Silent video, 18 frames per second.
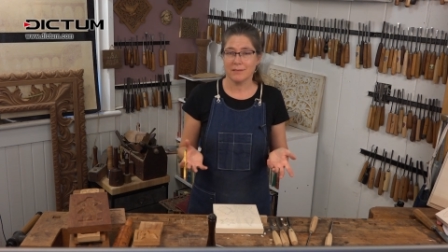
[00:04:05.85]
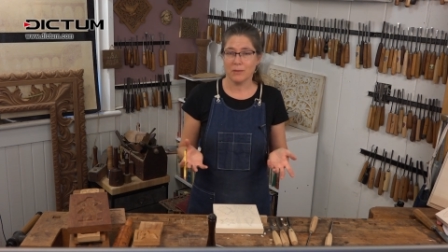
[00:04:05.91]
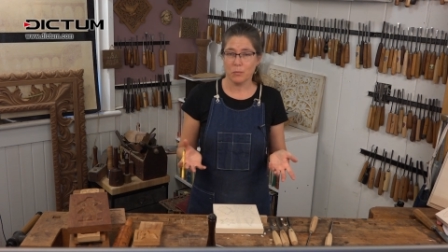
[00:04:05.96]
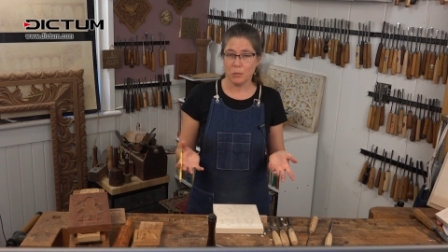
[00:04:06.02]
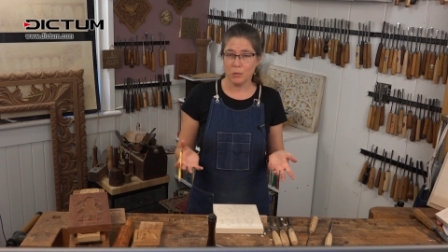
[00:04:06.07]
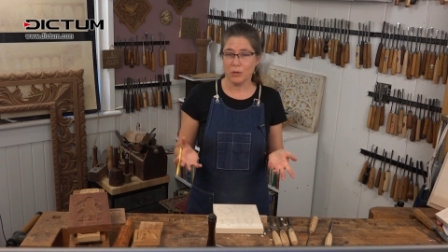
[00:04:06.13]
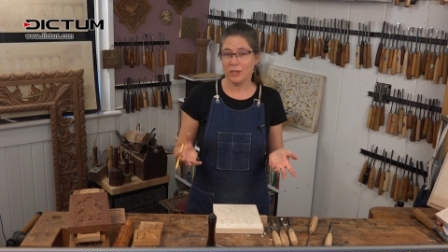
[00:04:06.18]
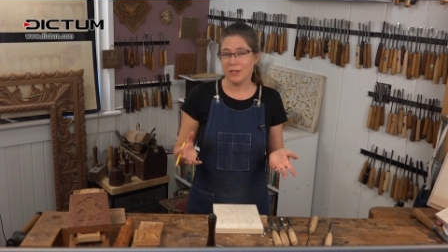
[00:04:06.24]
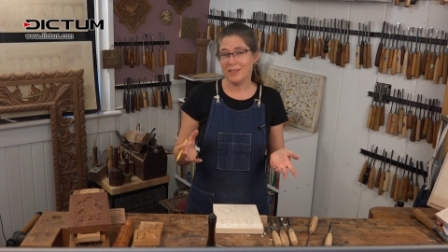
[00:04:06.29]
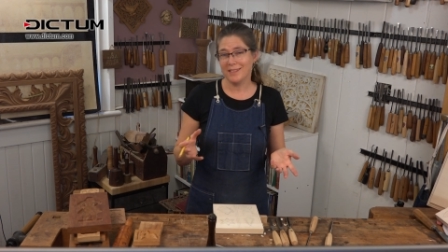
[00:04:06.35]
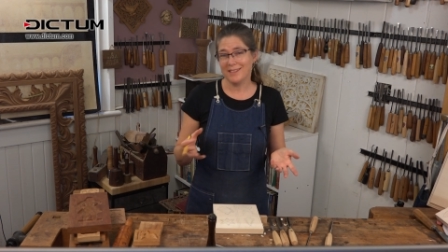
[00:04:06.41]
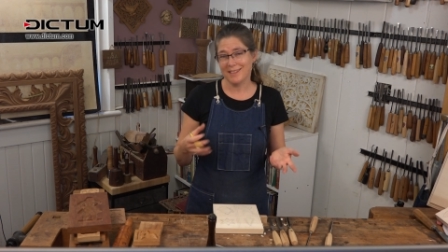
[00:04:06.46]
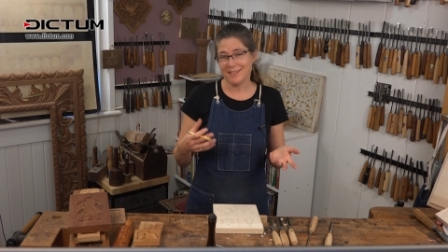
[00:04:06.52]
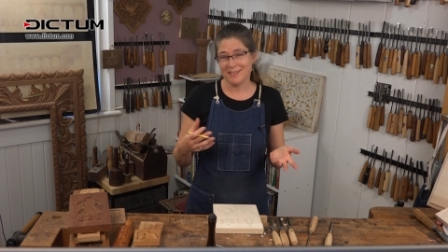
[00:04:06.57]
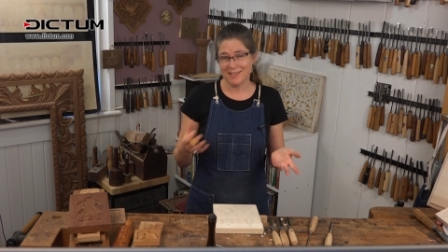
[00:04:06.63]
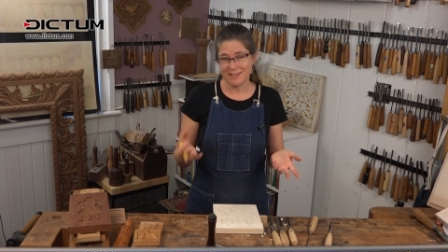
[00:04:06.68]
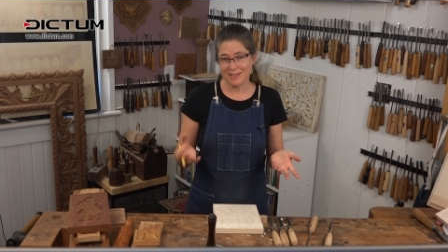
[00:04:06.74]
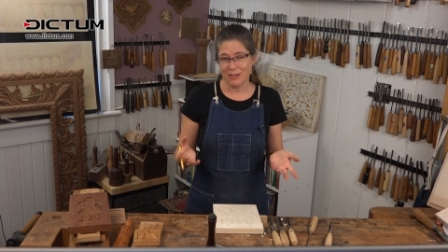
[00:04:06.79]
wood
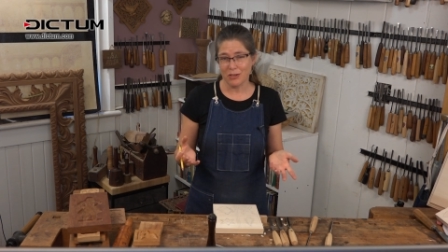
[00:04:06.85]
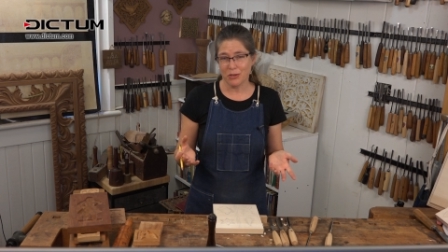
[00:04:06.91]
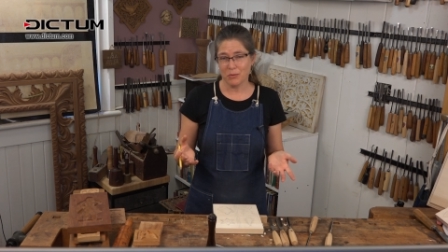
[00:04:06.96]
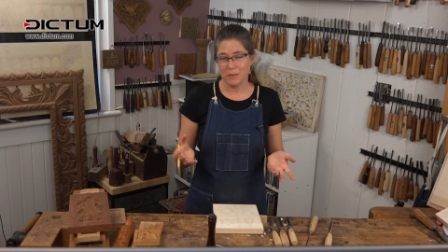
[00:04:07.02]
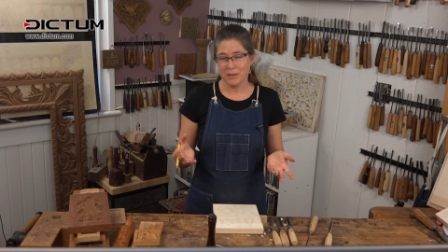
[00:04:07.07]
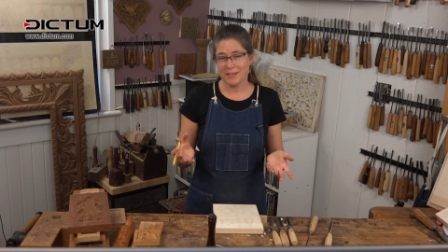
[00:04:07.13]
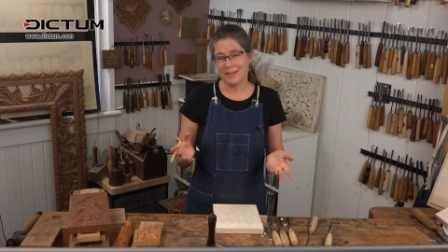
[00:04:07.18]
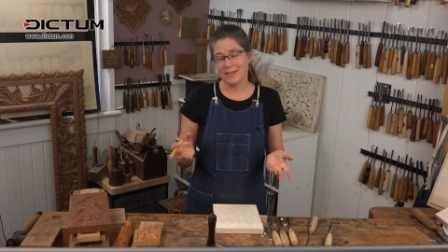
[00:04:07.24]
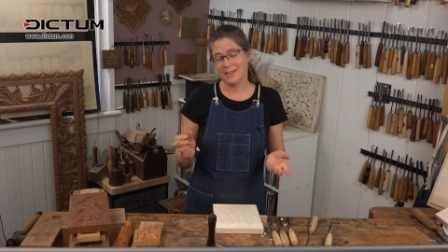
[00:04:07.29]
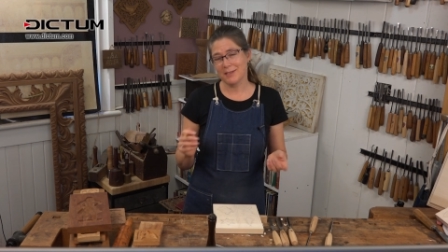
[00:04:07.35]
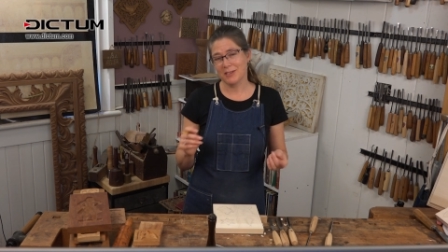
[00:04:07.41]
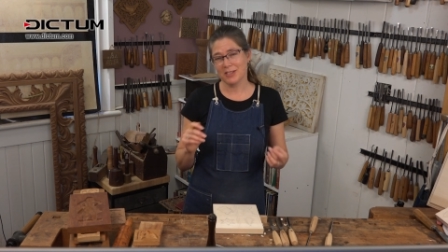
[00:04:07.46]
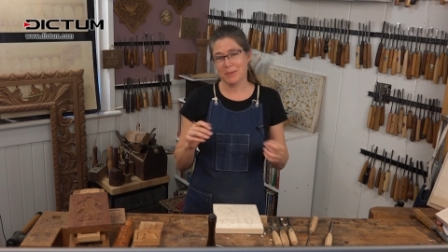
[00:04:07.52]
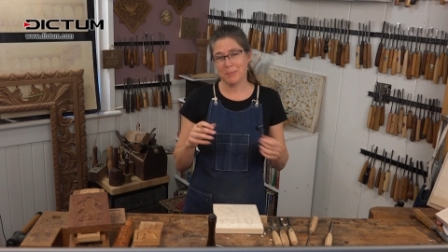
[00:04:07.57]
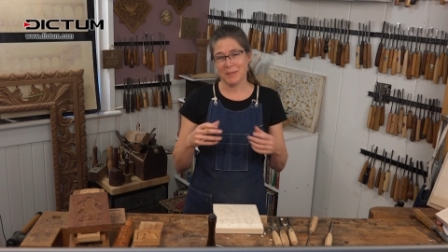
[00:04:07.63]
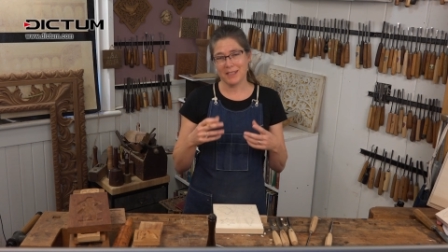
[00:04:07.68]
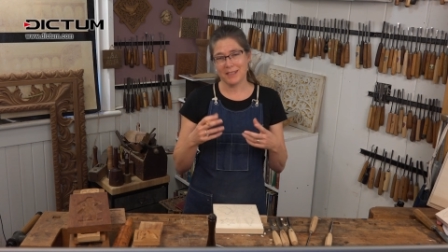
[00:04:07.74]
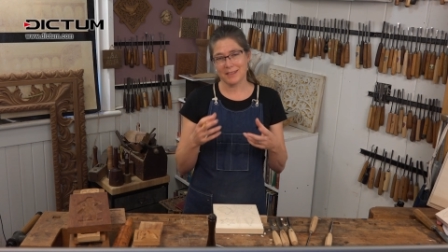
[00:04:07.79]
to start with,
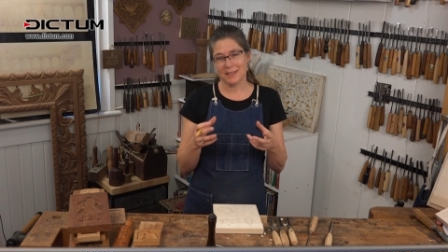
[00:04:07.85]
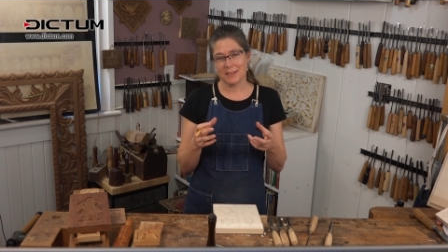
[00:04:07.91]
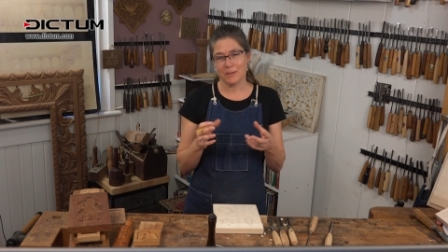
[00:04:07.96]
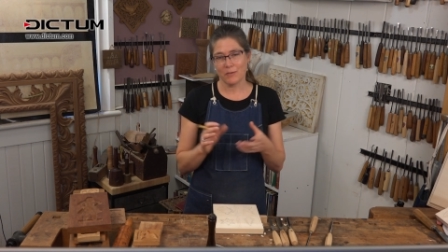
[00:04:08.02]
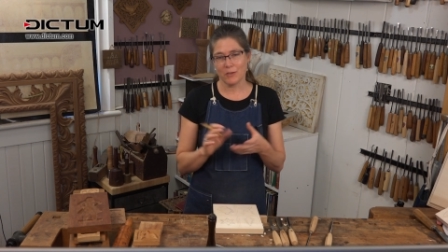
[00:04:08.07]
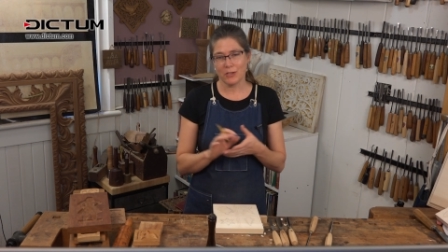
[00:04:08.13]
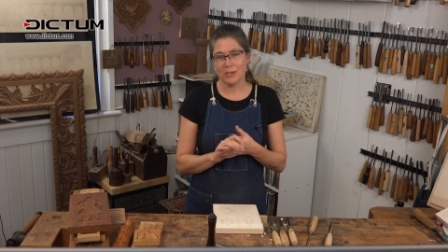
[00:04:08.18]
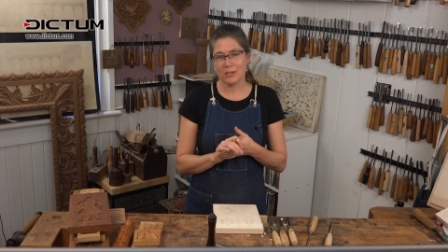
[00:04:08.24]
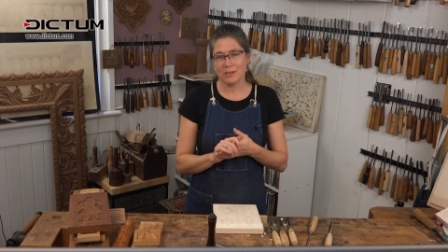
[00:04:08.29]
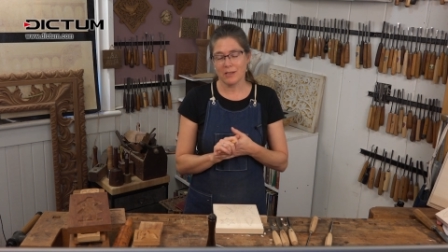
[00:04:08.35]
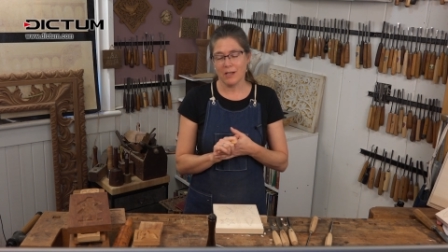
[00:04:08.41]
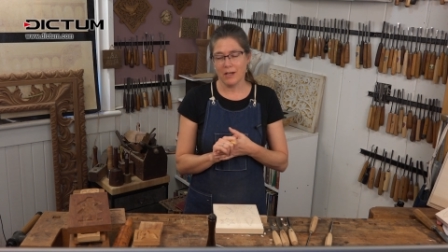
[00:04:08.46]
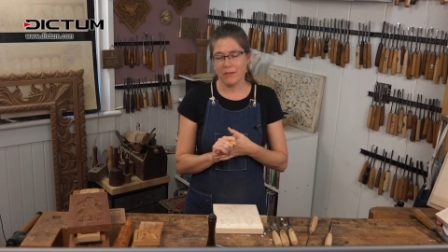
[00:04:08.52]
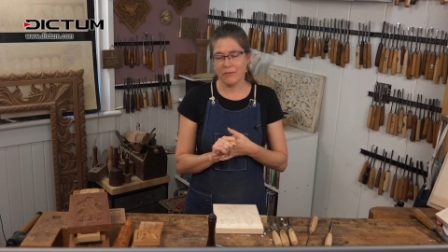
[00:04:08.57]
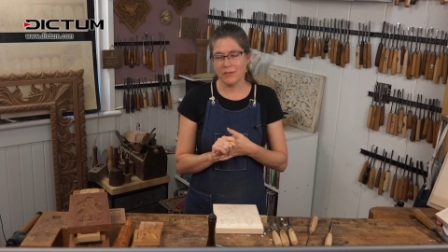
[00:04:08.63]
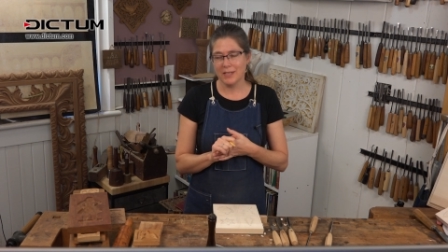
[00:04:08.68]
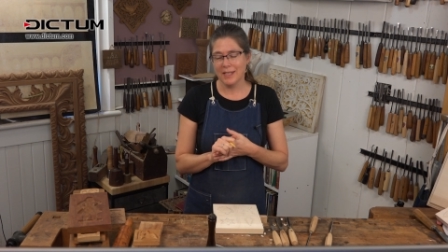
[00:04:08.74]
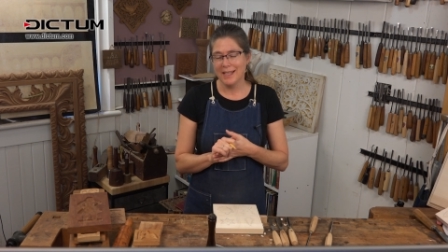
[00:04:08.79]
just because it's very
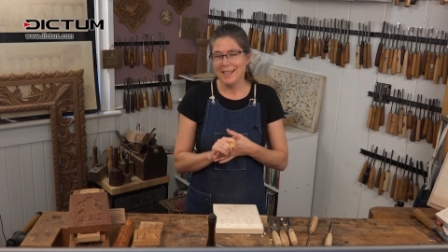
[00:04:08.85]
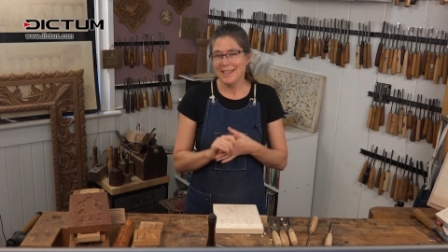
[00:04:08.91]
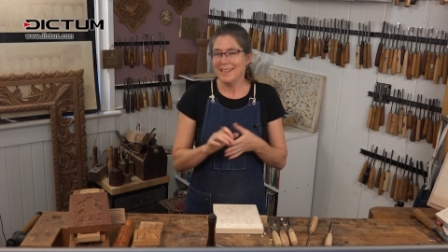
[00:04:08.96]
soft.